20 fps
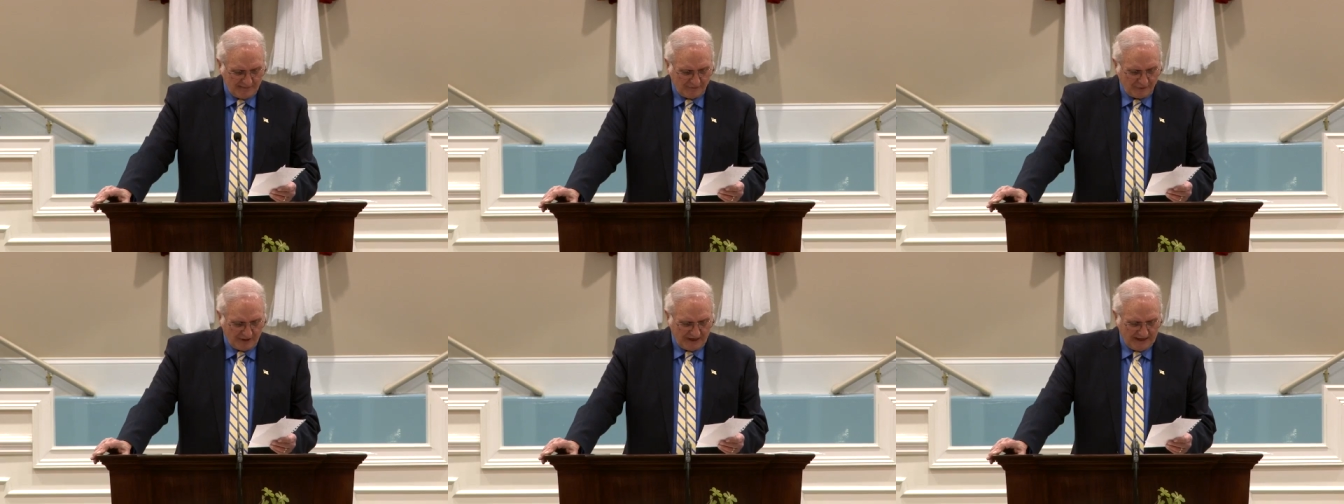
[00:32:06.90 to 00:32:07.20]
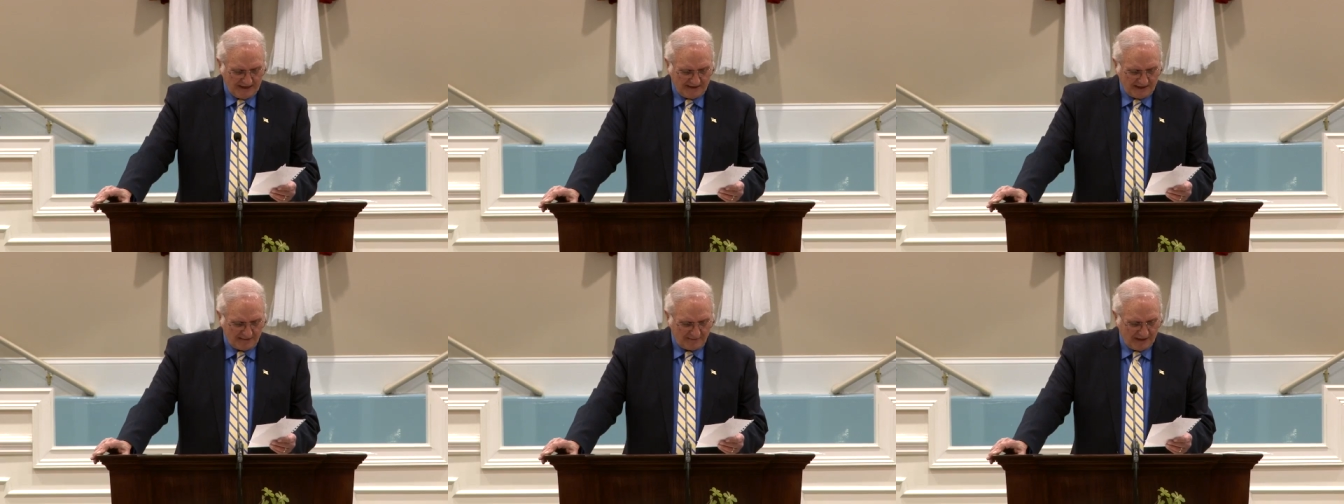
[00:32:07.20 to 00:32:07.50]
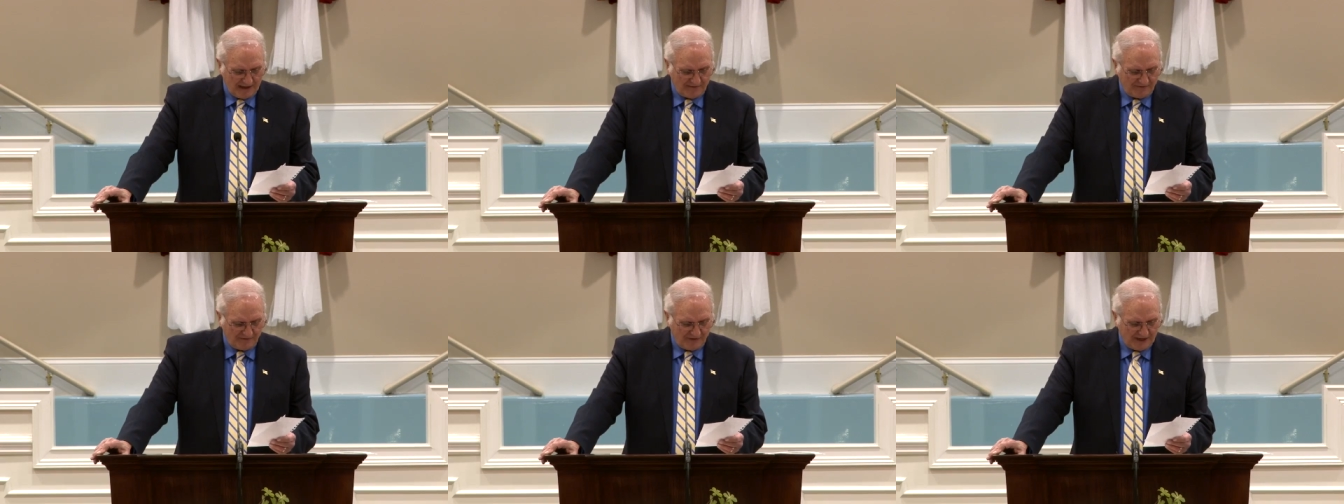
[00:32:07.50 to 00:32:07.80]
pray that
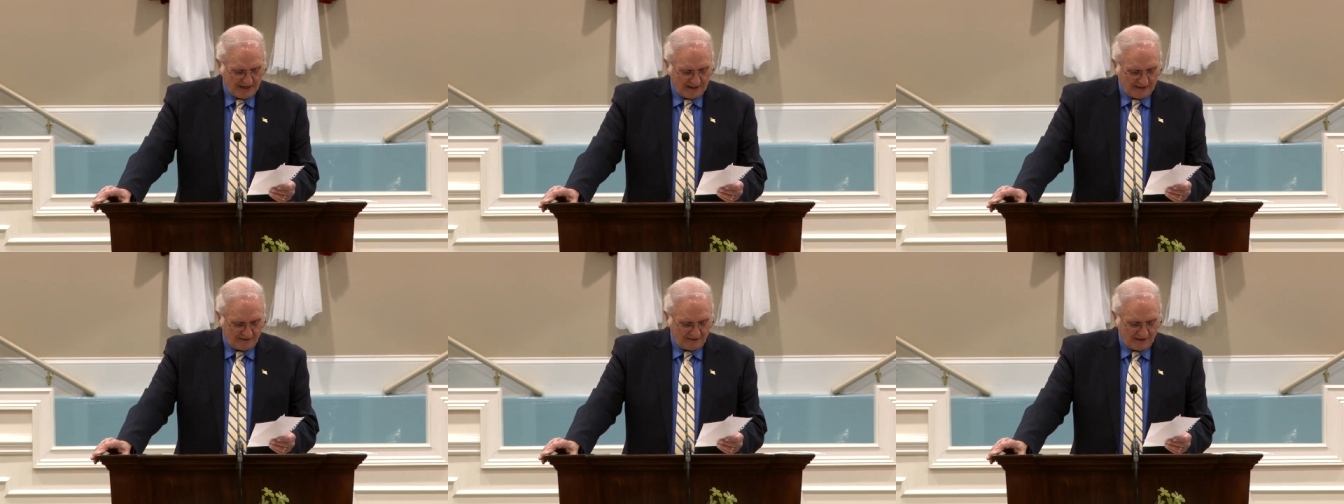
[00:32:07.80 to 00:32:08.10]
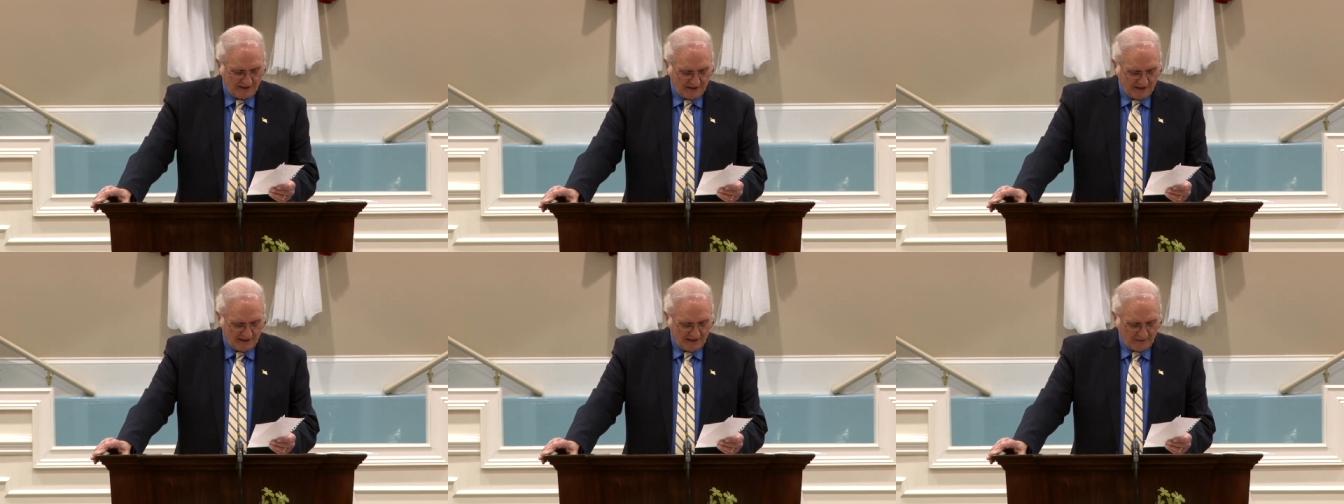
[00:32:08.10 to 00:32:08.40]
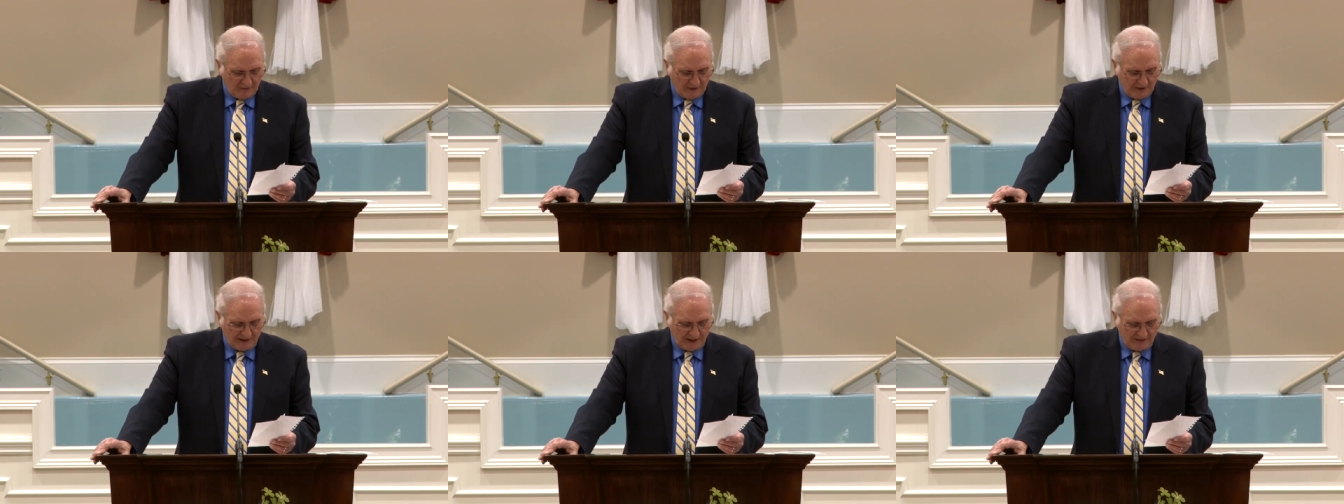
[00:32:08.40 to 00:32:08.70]
my faith
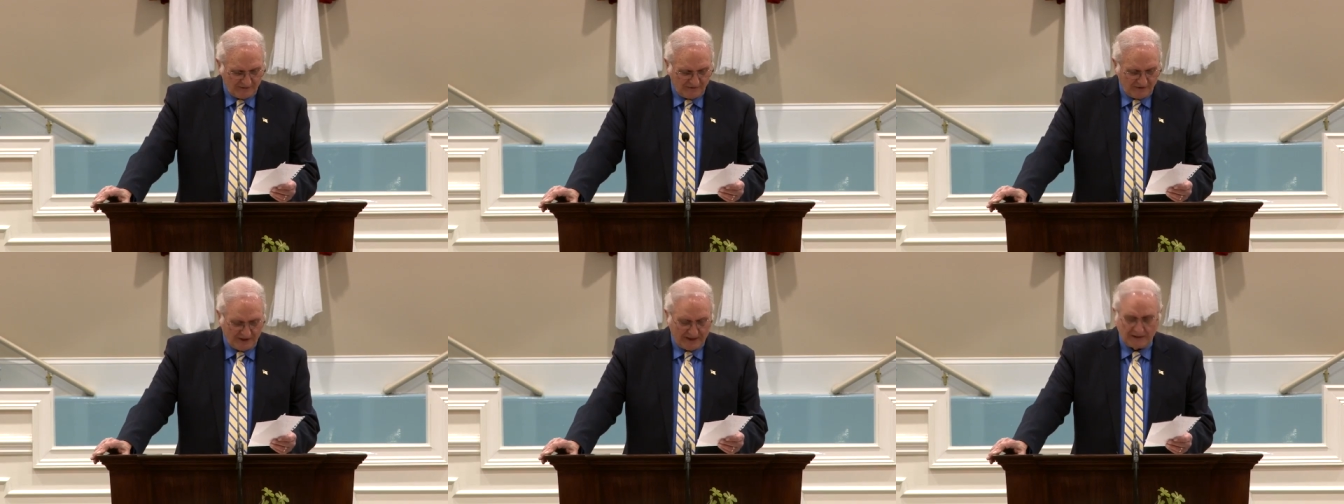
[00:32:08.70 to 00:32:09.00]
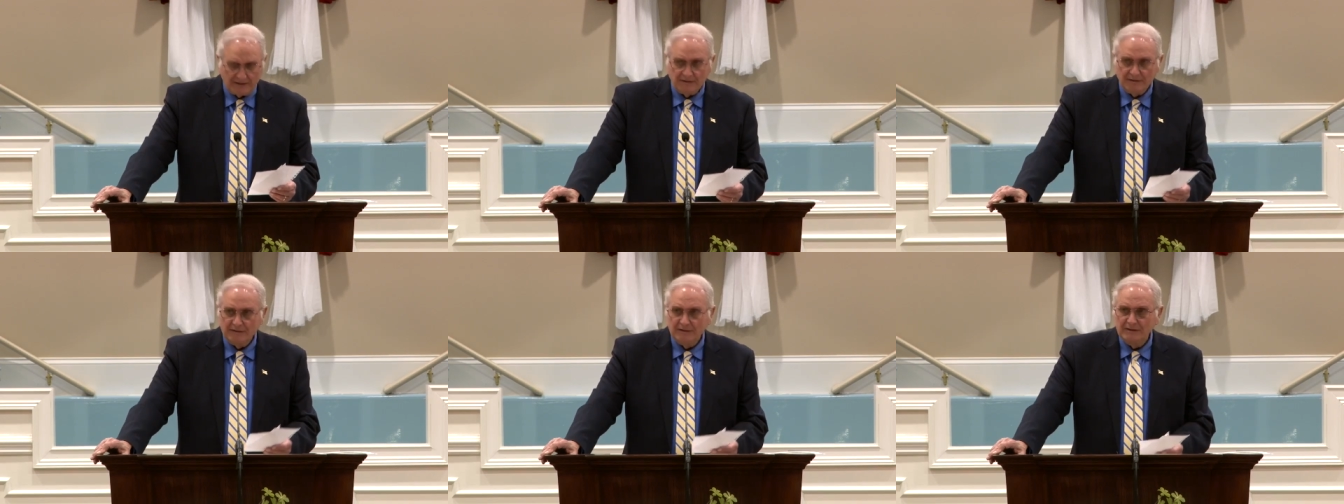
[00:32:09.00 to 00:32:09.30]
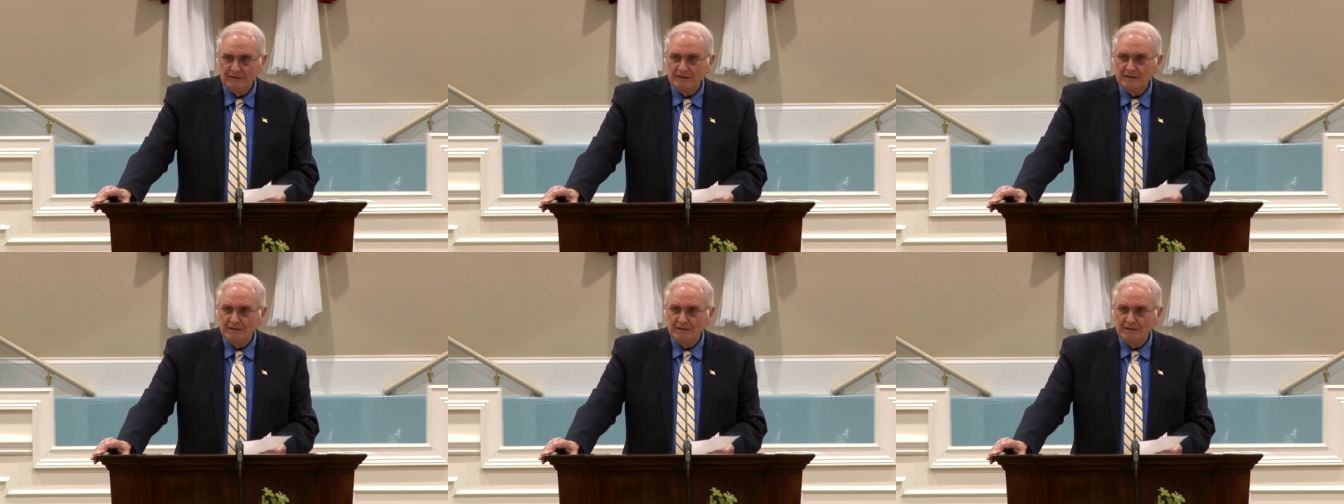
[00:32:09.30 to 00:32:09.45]
will not fail.